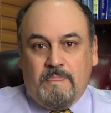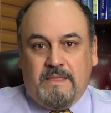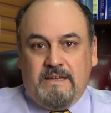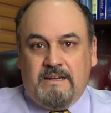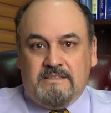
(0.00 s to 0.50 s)

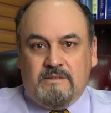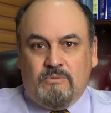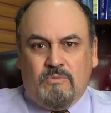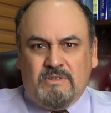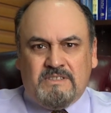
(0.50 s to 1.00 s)
And I said,
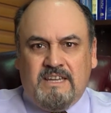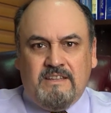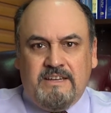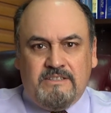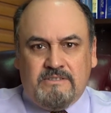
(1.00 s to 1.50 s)
well, what's
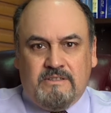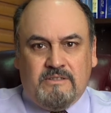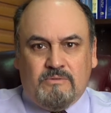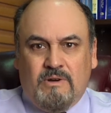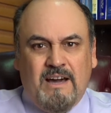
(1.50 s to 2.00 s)
chelation? He
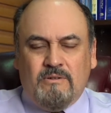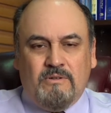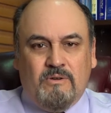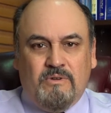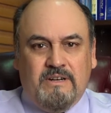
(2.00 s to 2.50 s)
goes, well, I don't
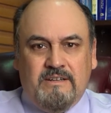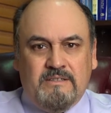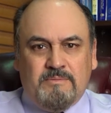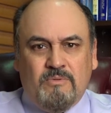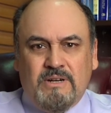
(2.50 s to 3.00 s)
know what it
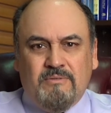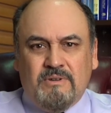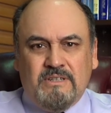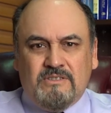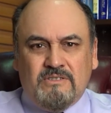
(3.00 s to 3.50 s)
is, but whatever
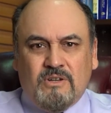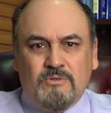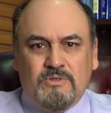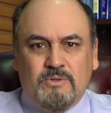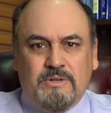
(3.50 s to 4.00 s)
it is, just
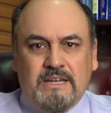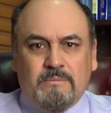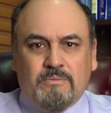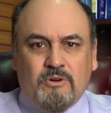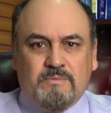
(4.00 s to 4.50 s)
go do it. Get a
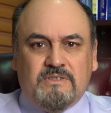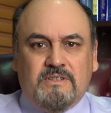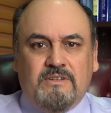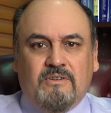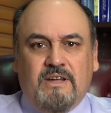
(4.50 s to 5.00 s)

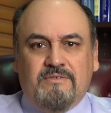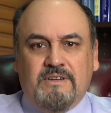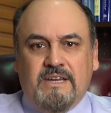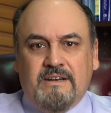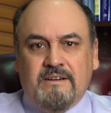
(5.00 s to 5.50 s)
purpose in your life
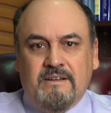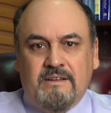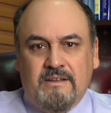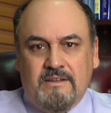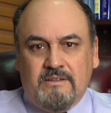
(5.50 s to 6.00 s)
again.
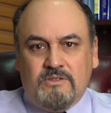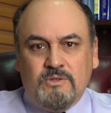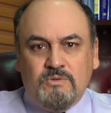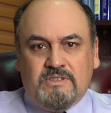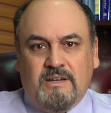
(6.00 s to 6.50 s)

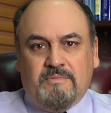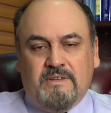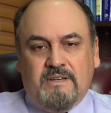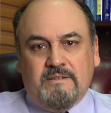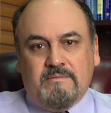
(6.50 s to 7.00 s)
Do
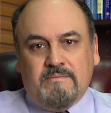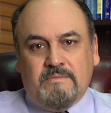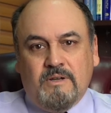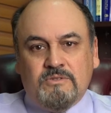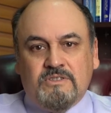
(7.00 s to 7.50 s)
something.
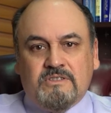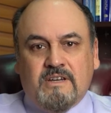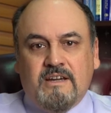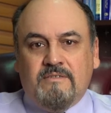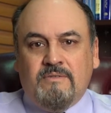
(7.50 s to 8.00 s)
Don't just
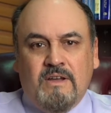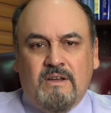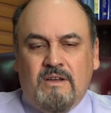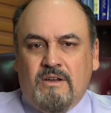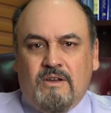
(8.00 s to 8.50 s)
kind of
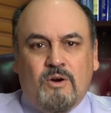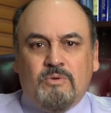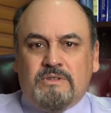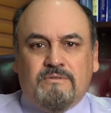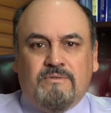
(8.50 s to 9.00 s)
go
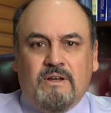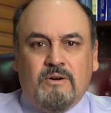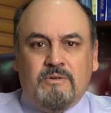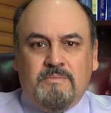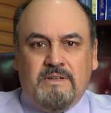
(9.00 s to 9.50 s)
with the
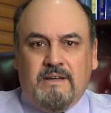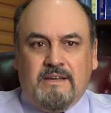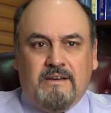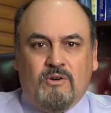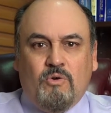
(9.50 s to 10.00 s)
flow and be
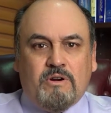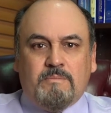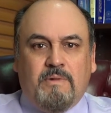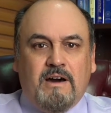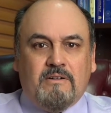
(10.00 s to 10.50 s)
like a
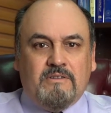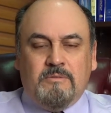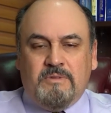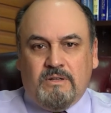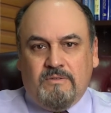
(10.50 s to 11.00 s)
cork bottle in
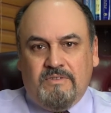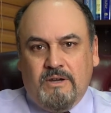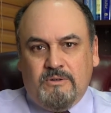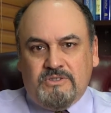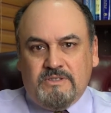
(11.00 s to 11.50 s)
the middle of the
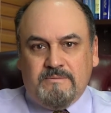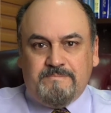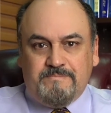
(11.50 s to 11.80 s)
ocean.